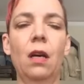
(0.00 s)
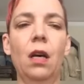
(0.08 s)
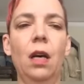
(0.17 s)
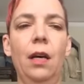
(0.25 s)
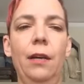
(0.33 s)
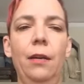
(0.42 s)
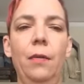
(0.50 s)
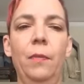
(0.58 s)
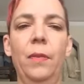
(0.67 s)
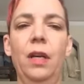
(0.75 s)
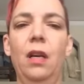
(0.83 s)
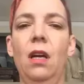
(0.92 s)

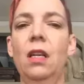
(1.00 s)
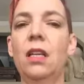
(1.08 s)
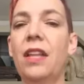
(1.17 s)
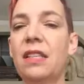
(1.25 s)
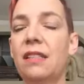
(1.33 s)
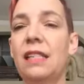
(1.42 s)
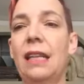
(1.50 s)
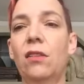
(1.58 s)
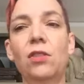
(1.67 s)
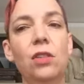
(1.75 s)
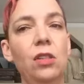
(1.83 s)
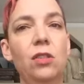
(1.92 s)
Um, now, that's to say there
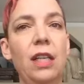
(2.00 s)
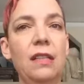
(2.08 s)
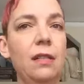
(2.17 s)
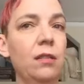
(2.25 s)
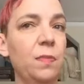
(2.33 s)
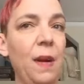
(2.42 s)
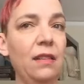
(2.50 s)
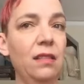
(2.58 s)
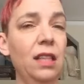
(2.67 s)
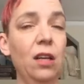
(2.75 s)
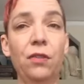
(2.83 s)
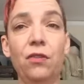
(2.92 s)
was good stress and there's
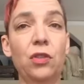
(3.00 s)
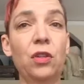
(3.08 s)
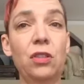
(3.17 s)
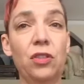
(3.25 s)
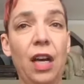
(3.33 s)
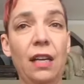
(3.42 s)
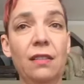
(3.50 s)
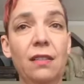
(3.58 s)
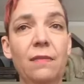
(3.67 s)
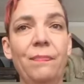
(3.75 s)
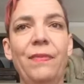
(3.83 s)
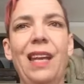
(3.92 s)
bad, you know, there's good
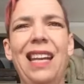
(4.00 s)
stress.